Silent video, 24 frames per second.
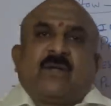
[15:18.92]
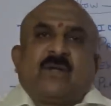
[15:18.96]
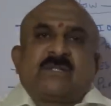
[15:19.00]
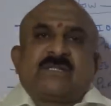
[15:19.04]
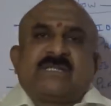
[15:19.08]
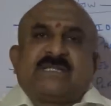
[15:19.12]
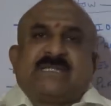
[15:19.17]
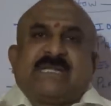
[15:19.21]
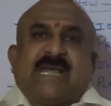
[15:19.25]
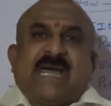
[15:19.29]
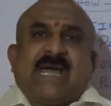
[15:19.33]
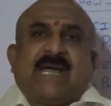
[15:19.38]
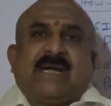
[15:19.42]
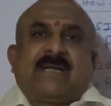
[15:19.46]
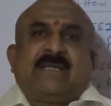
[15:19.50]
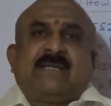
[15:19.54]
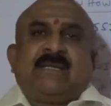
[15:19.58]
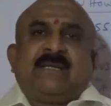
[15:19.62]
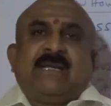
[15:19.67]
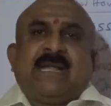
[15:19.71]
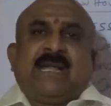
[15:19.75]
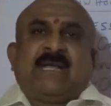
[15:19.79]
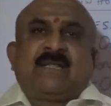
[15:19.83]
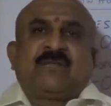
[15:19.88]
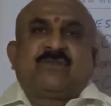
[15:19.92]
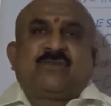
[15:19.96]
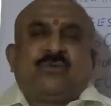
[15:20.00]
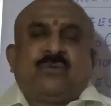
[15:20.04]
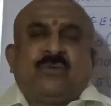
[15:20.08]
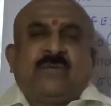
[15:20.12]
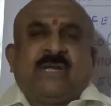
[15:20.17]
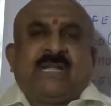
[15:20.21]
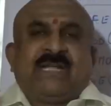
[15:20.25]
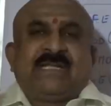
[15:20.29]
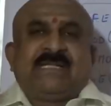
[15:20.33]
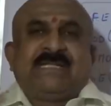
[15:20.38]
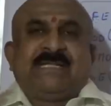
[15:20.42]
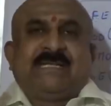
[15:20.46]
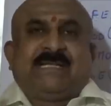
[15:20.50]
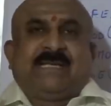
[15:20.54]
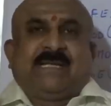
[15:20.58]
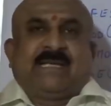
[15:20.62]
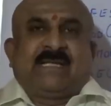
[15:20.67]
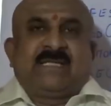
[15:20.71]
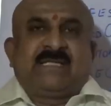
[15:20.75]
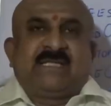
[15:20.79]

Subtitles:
Because Saturn, as soon as it